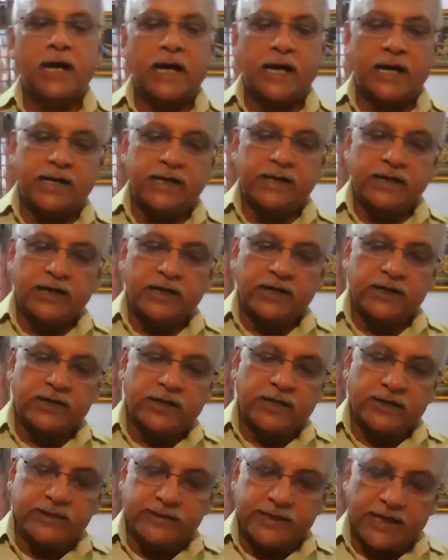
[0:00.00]
And
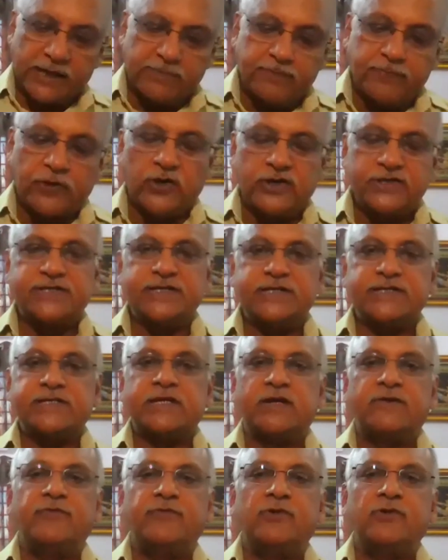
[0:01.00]
in that
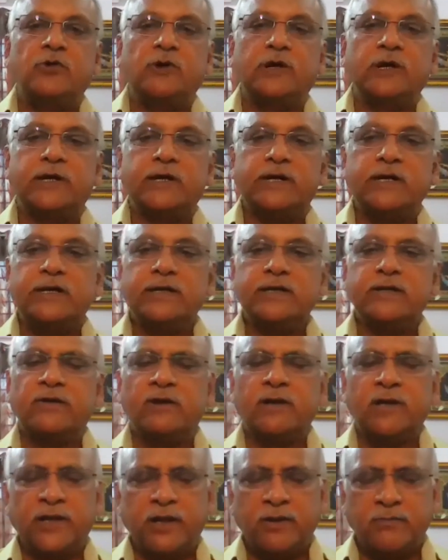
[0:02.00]
process, if you look at it,
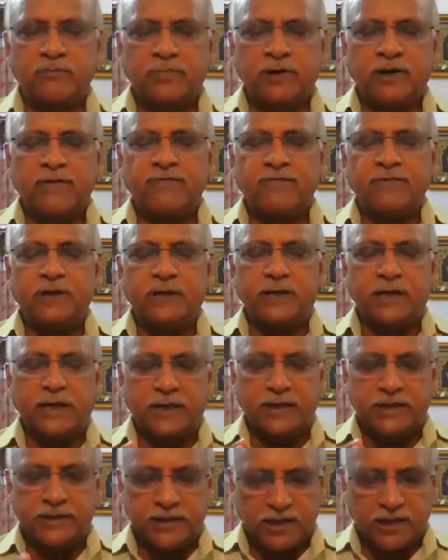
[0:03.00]
there are a number of
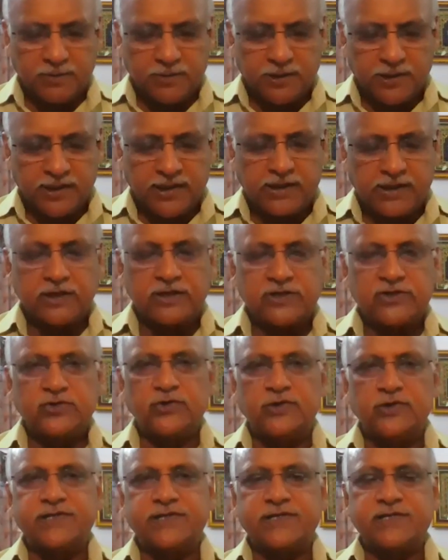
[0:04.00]
the command and
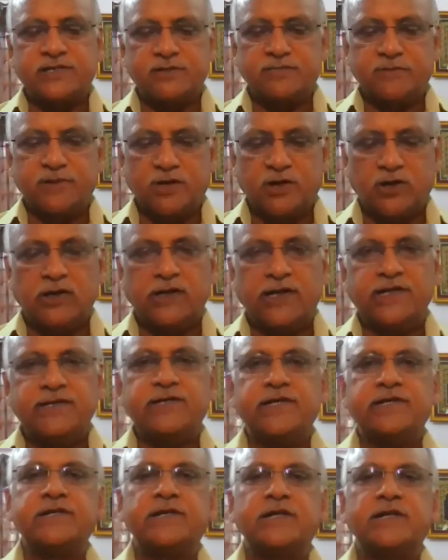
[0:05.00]
control system, the
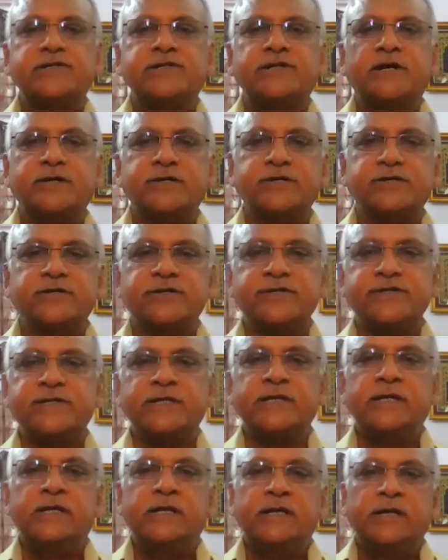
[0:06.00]
organizational structures,